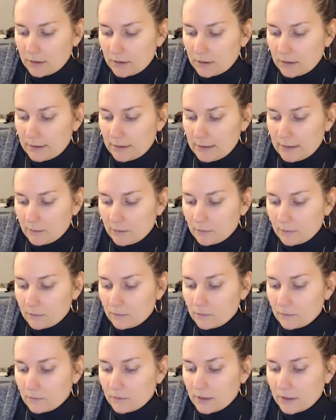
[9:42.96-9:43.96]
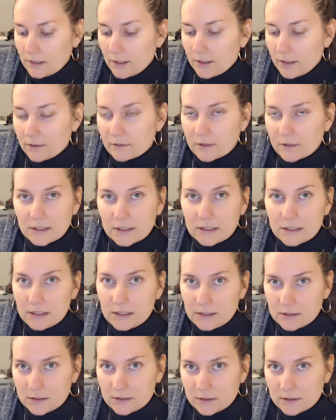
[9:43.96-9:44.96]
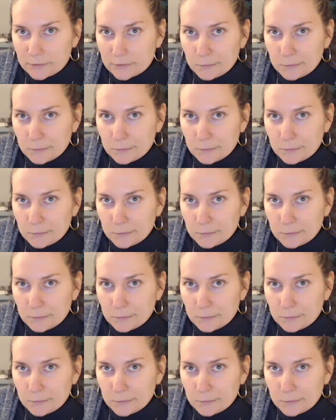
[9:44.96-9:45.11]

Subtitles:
Now, when I read this,